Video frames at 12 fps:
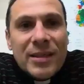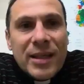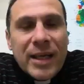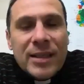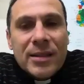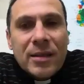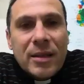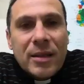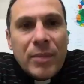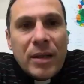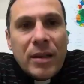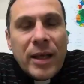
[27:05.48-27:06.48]
is canceled in
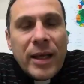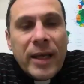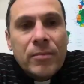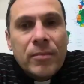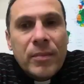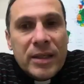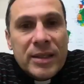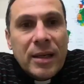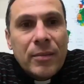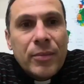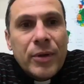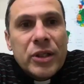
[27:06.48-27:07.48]
Bethlehem, the
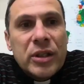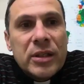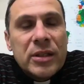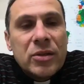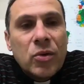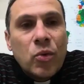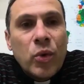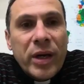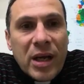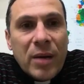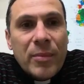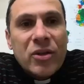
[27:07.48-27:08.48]
celebrations.
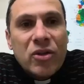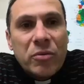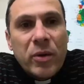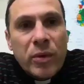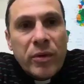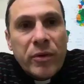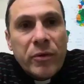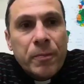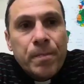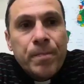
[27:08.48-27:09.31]
We're coming to be with you.